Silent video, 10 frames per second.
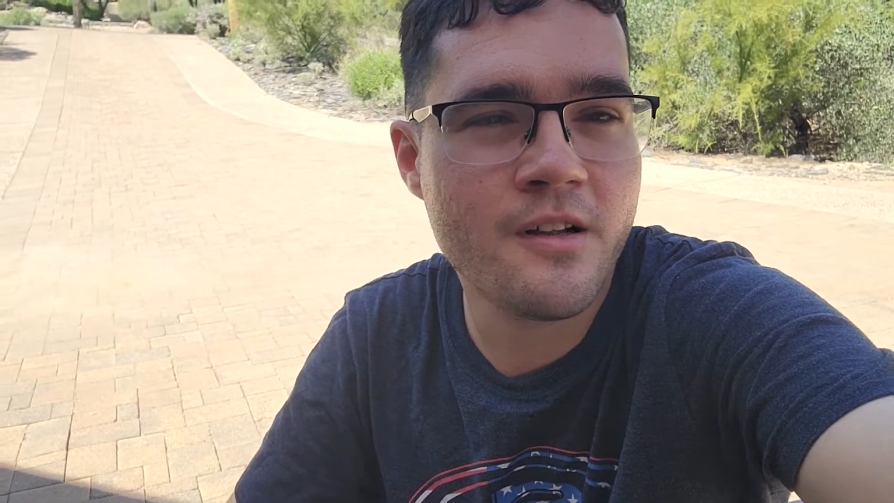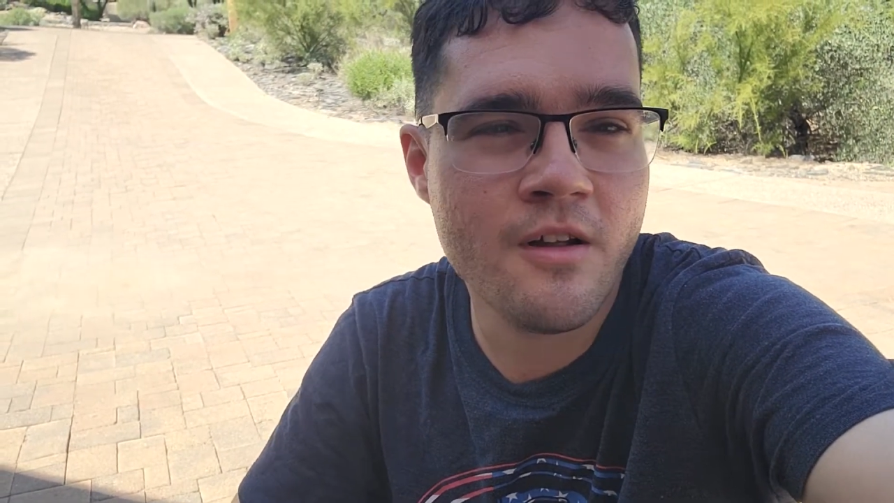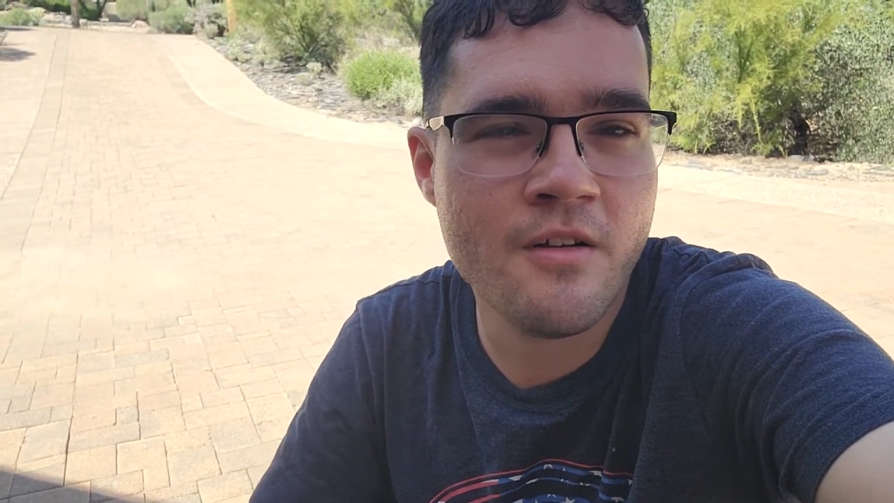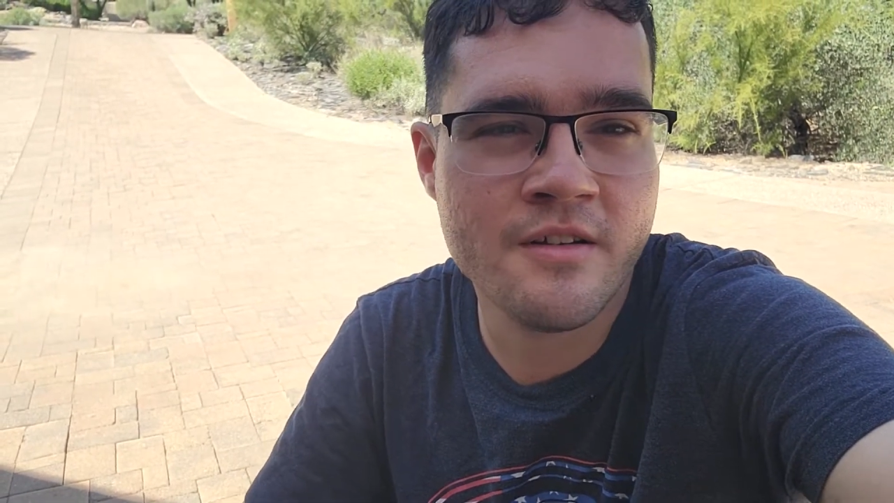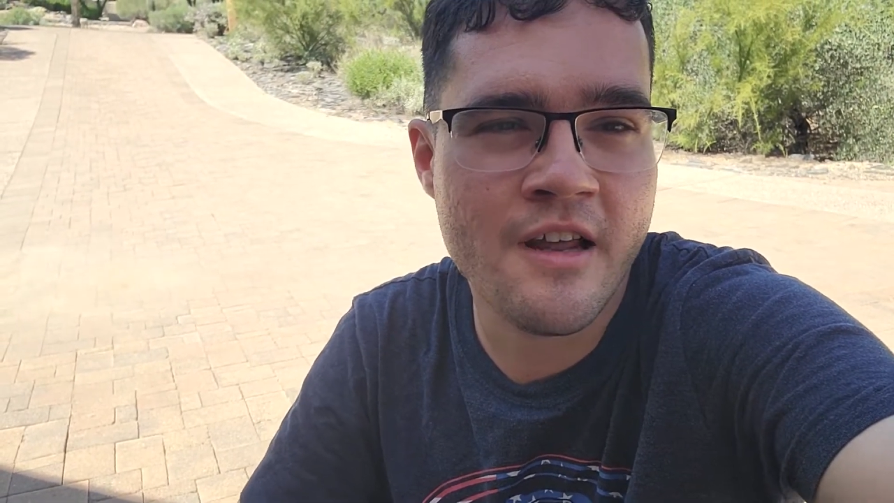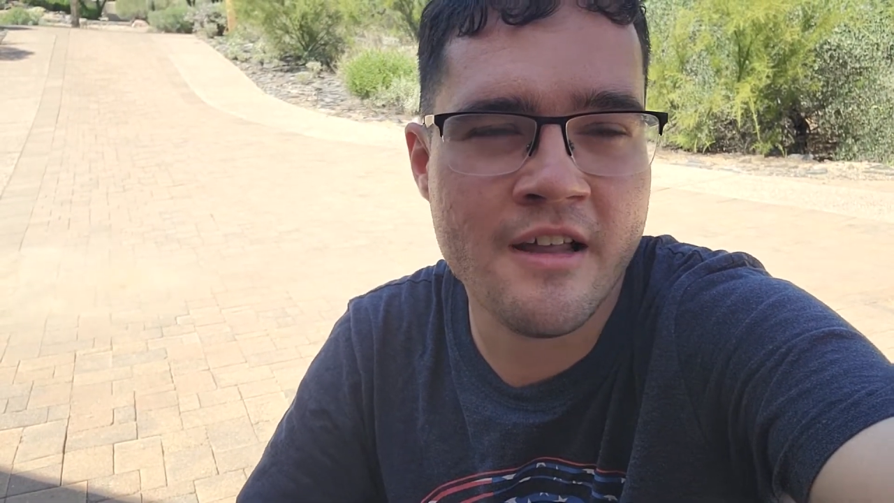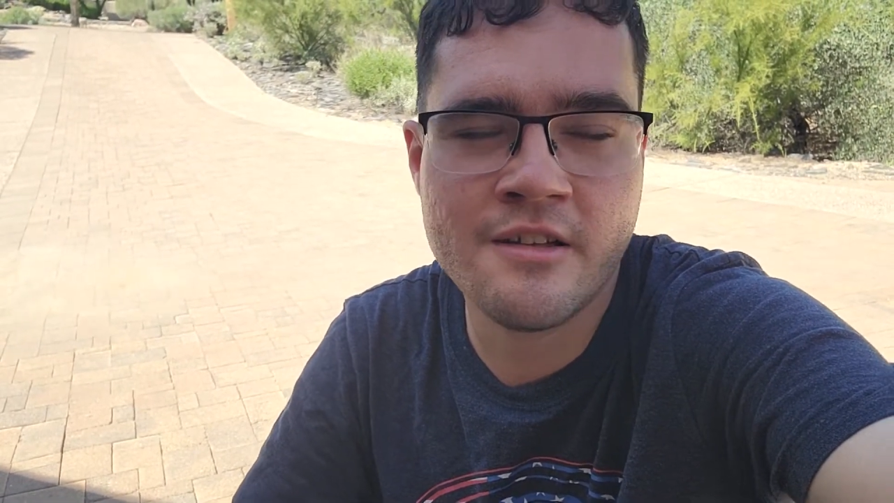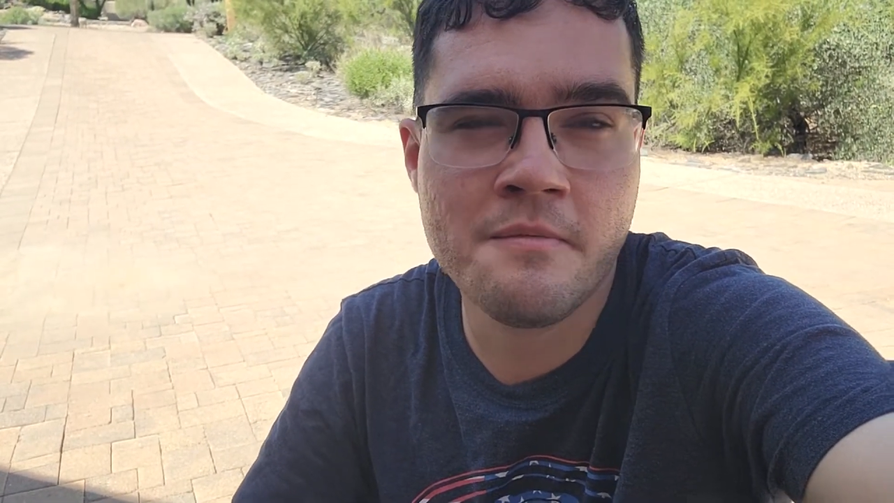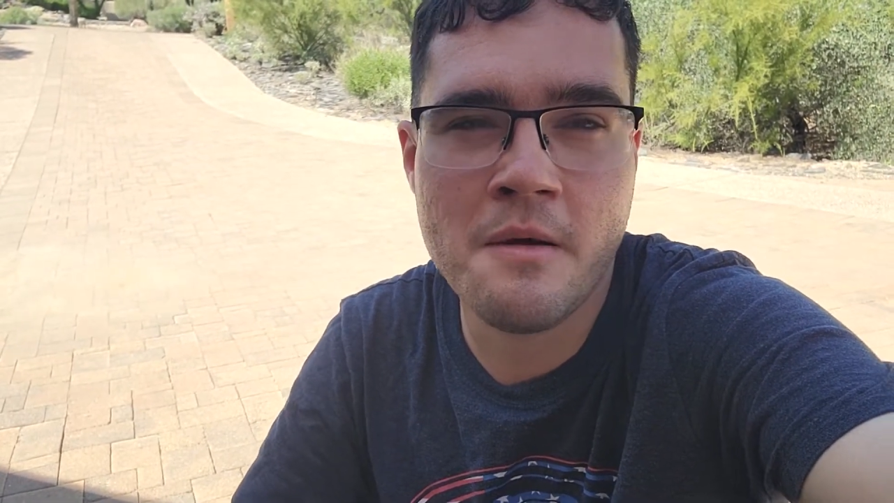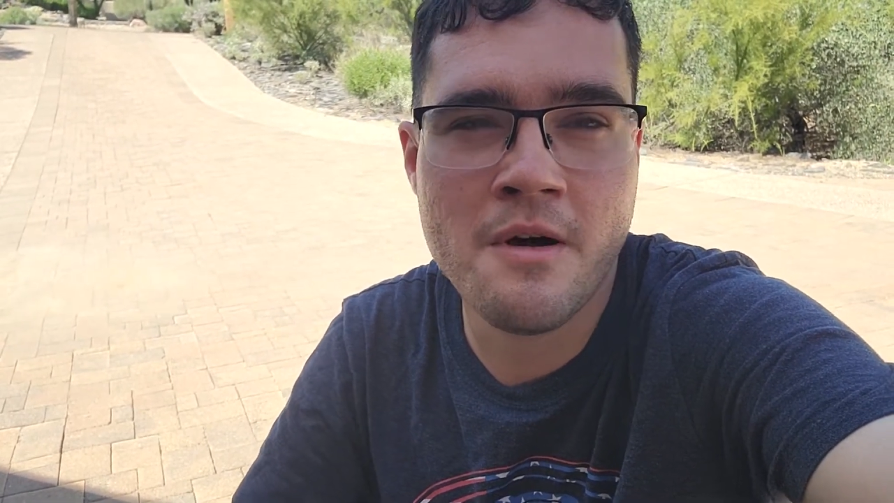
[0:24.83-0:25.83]
closed and
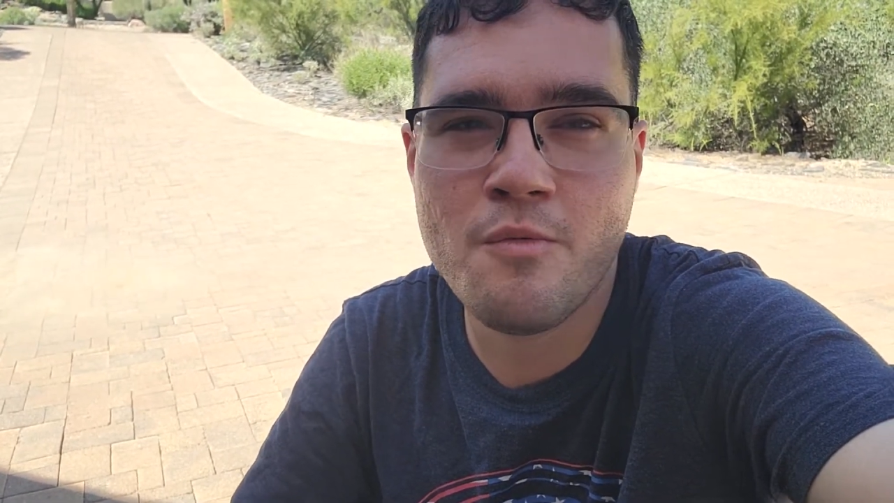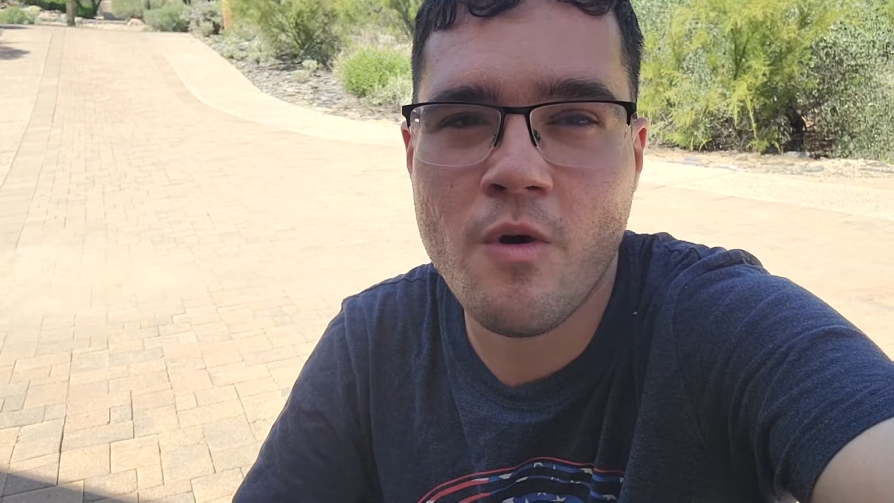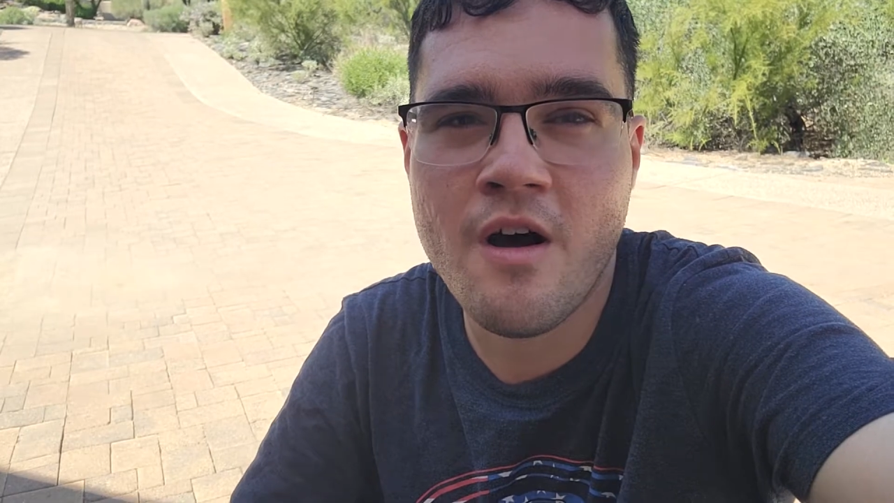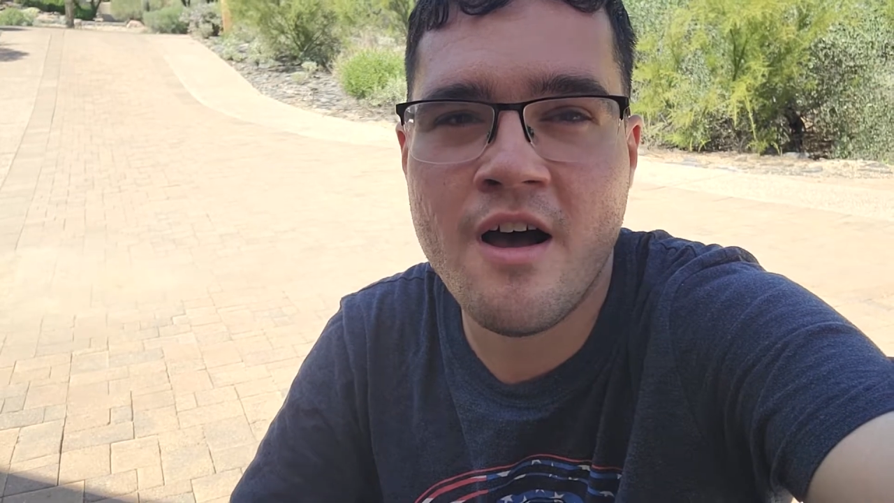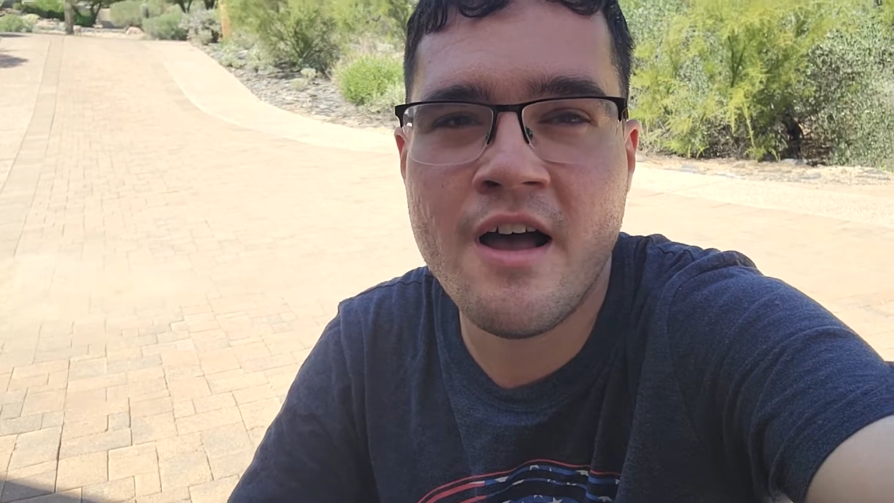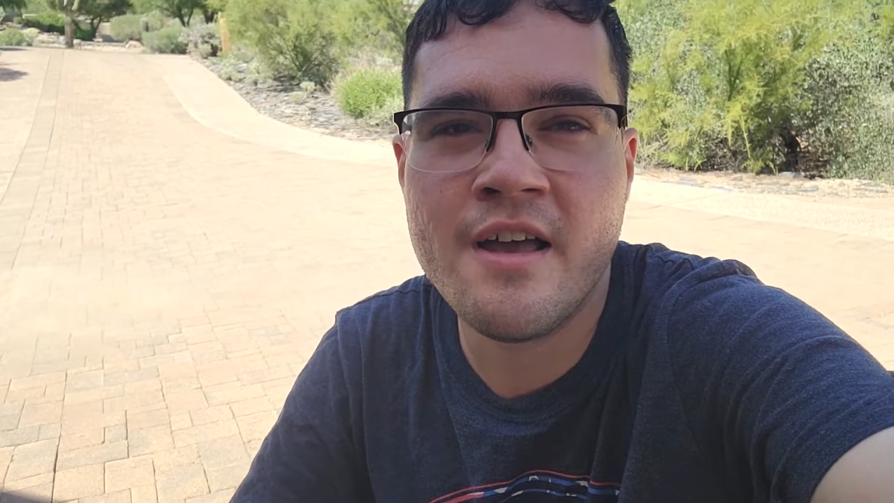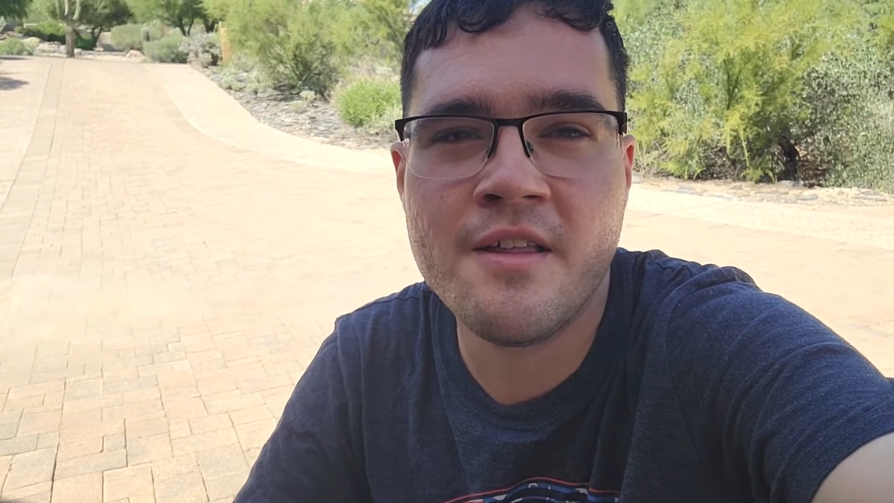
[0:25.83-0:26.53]
asking my mom why.